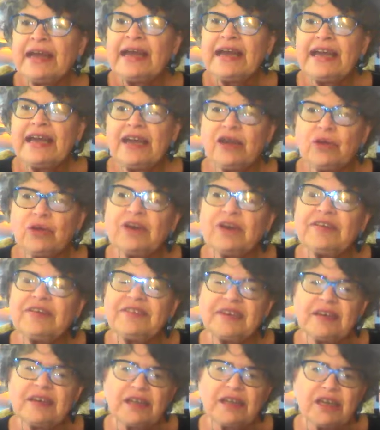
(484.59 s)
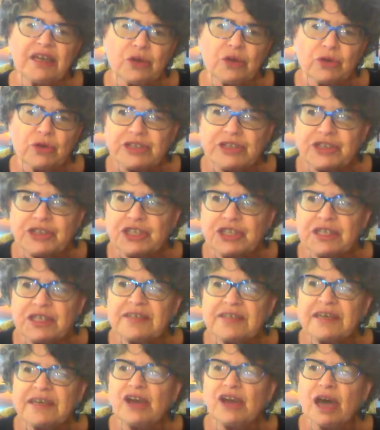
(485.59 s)
Increasingly,
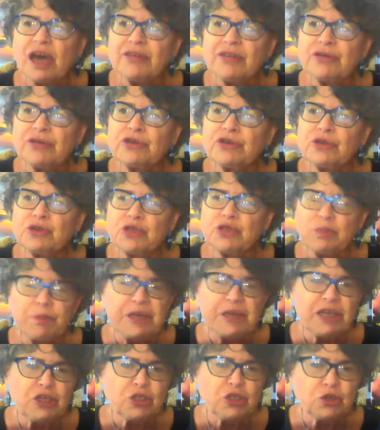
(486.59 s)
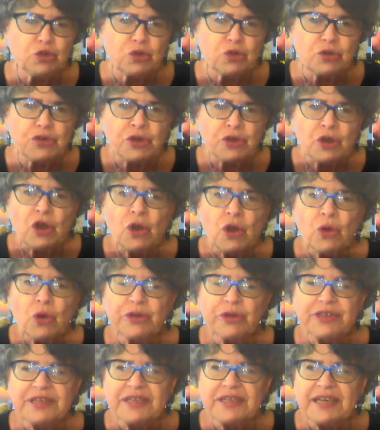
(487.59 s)
Christians and others who speak truth or
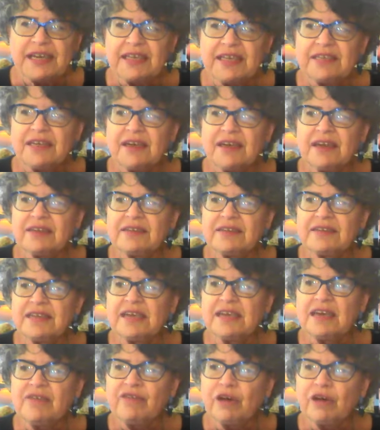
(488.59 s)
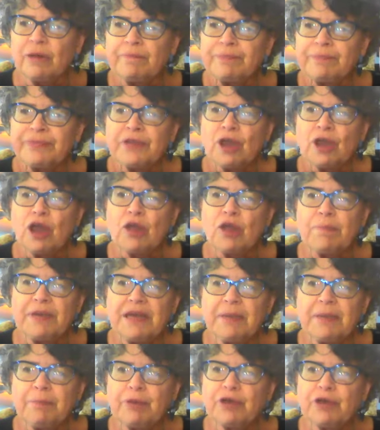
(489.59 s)
stand against evil are
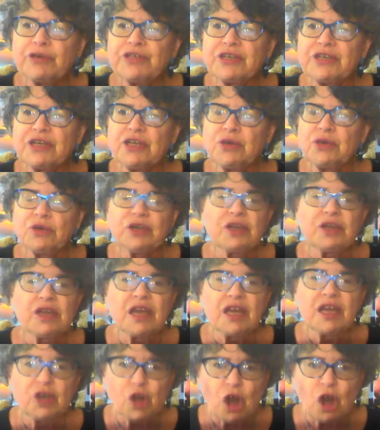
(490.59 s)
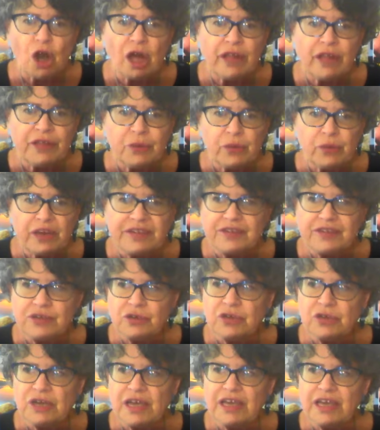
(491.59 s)
being persecuted in all the
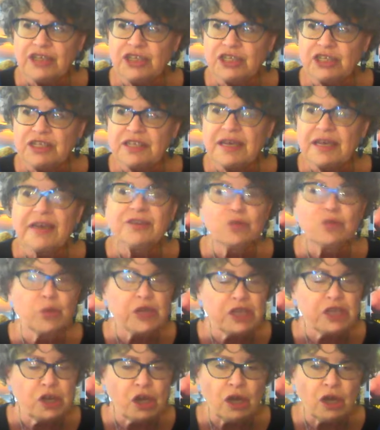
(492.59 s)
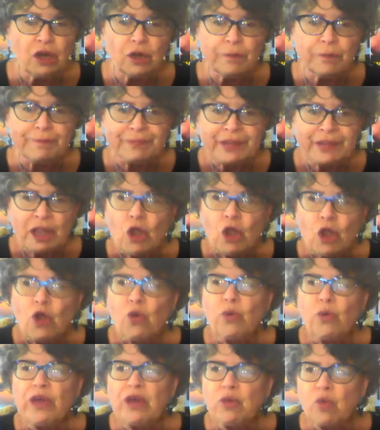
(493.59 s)
Western nations, as we know.
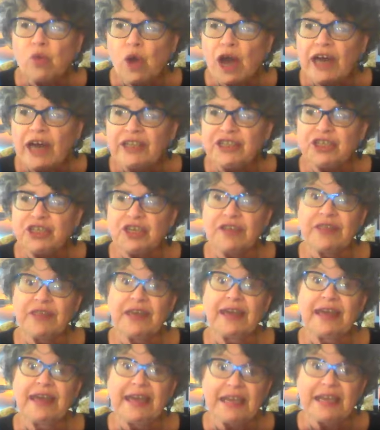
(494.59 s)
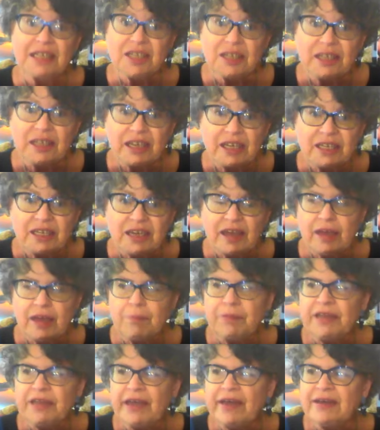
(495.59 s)
We watched the canceling take
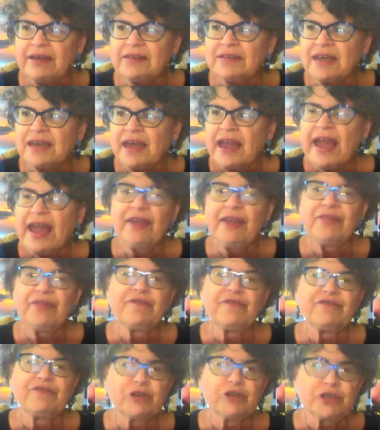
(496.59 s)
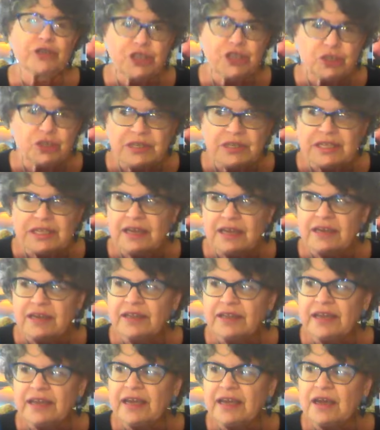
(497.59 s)
place and the virtue
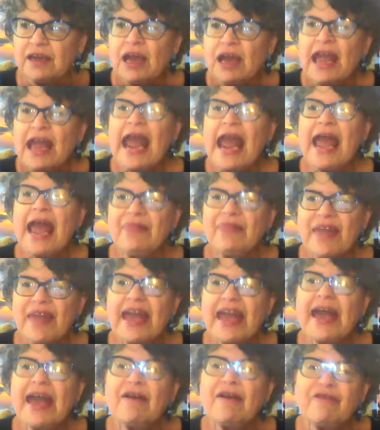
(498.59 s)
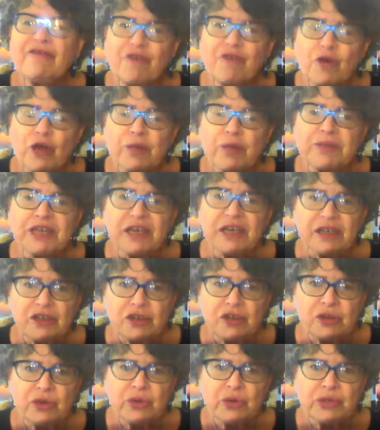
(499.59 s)
signaling, and they have formed a
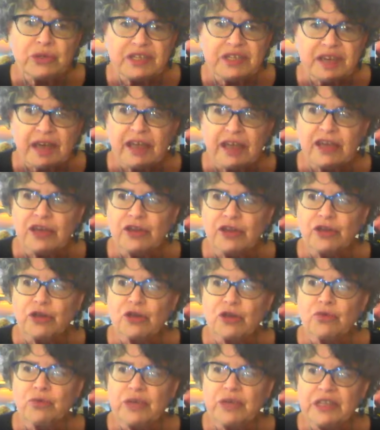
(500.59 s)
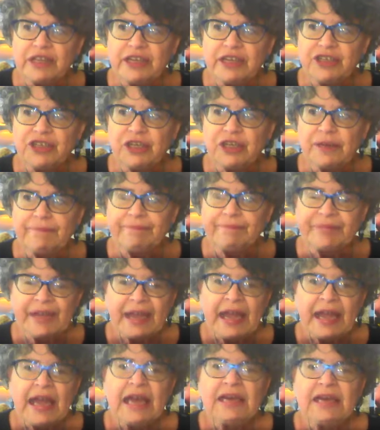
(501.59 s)
new secular religion.
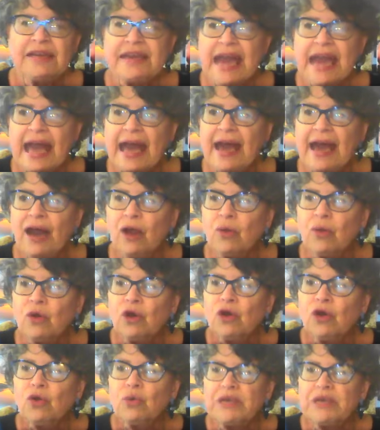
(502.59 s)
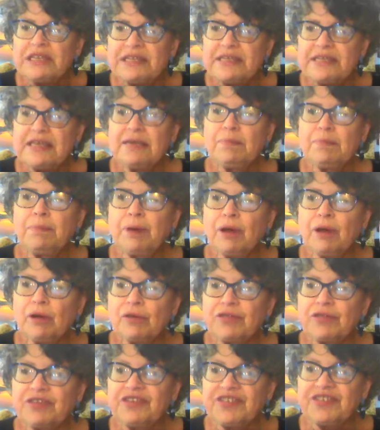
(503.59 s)
Now we see both
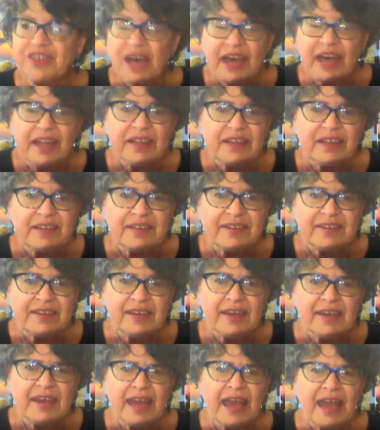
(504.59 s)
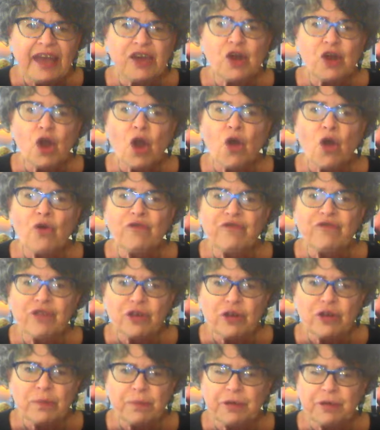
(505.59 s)
silencing and
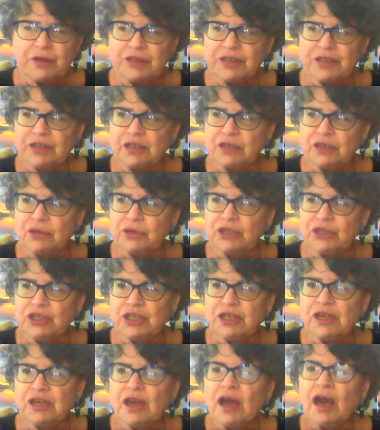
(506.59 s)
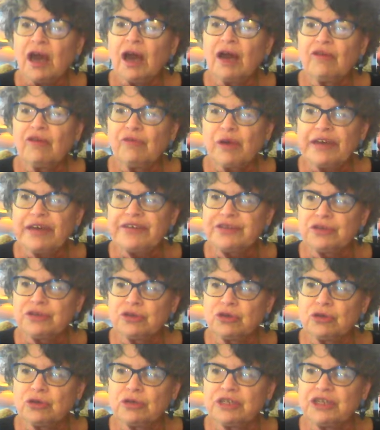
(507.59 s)
overt persecution of
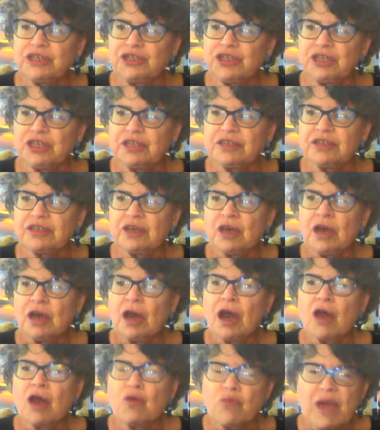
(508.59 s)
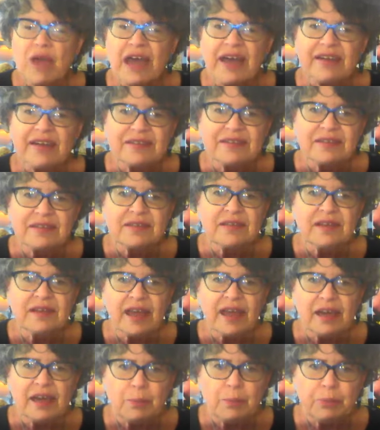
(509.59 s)
Western Christians, arrests
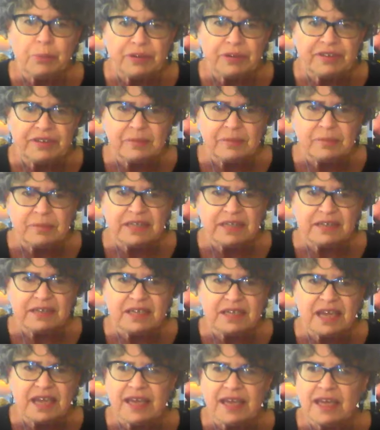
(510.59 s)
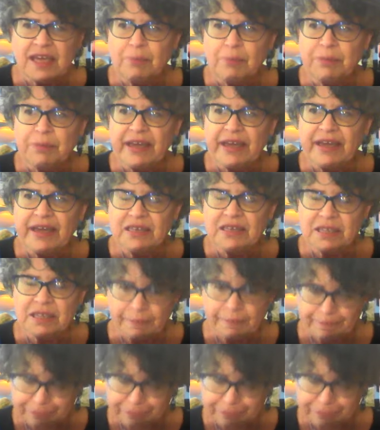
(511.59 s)
and imprisonments taking place.